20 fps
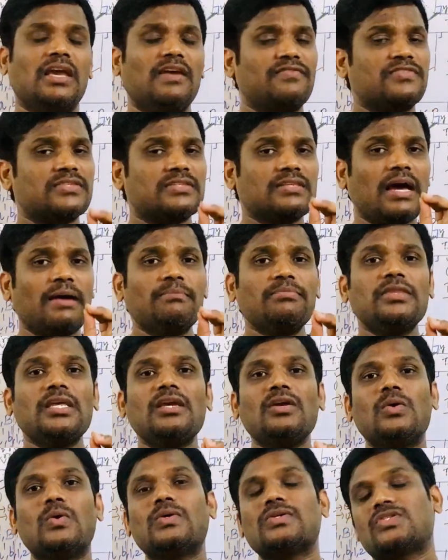If
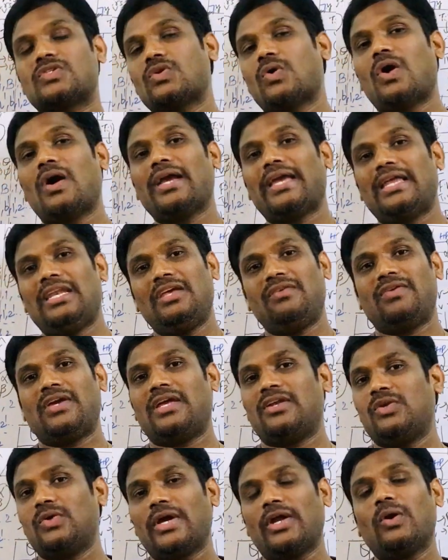something goes wrong
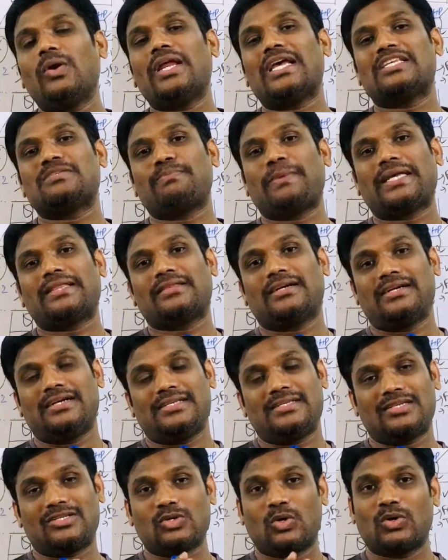anywhere, you cannot expect
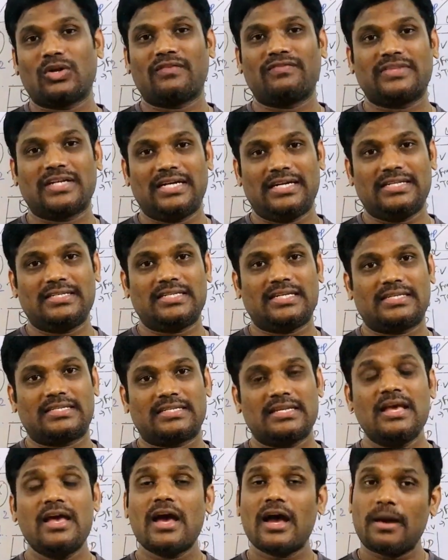36 out of 36.